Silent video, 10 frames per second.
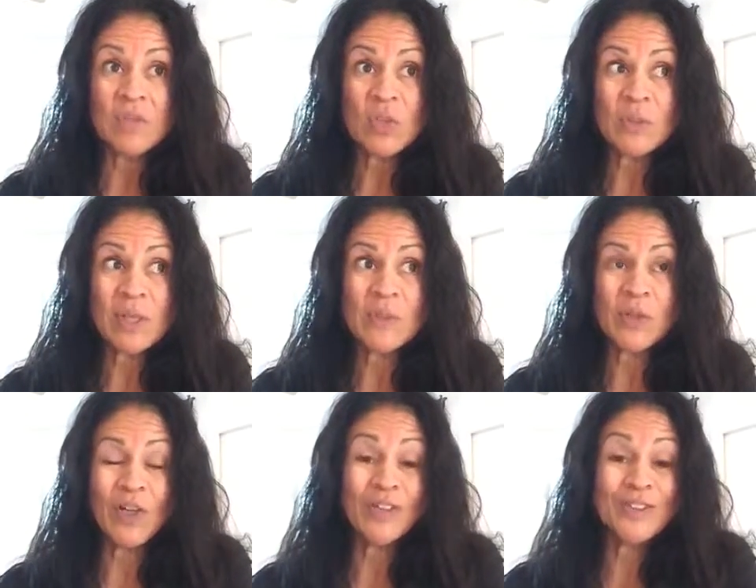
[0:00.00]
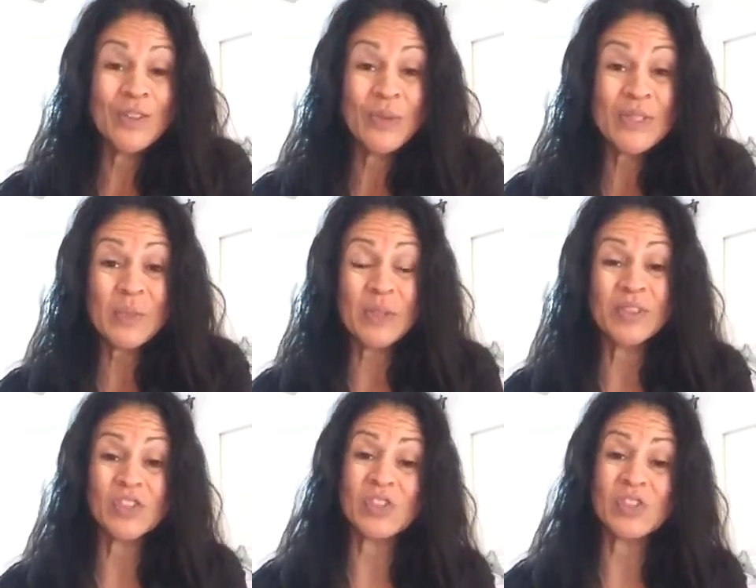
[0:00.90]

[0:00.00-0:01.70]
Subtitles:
Sometimes what I'll do as well